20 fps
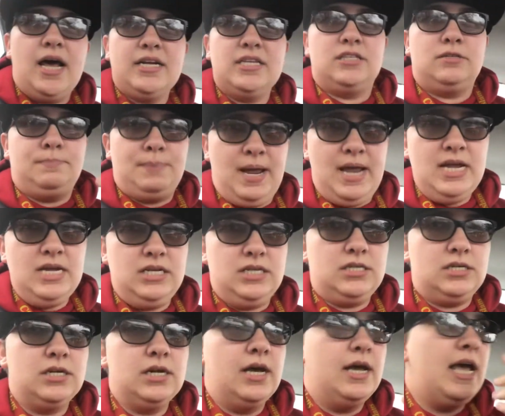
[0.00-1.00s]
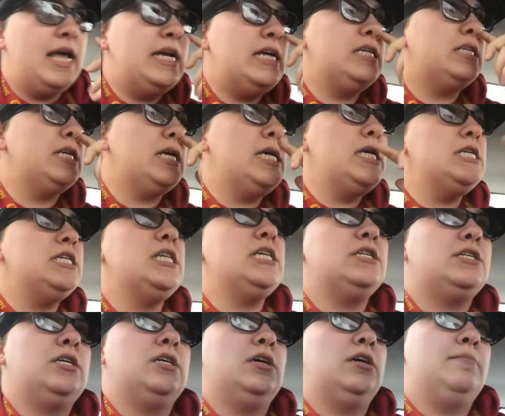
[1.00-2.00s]
of space, and it's easy
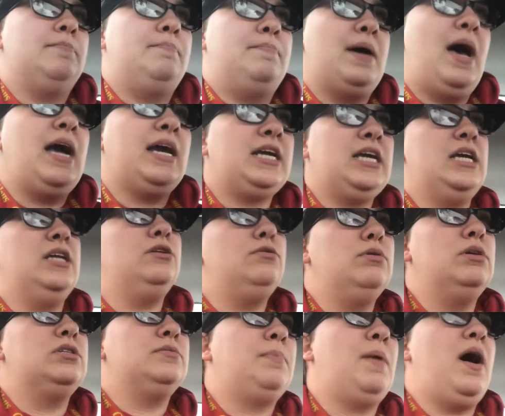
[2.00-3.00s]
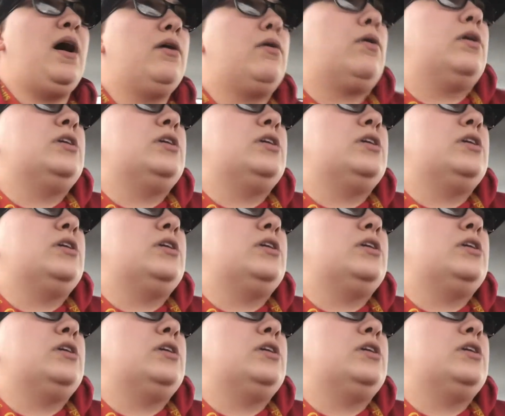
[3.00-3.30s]
to back into a spot or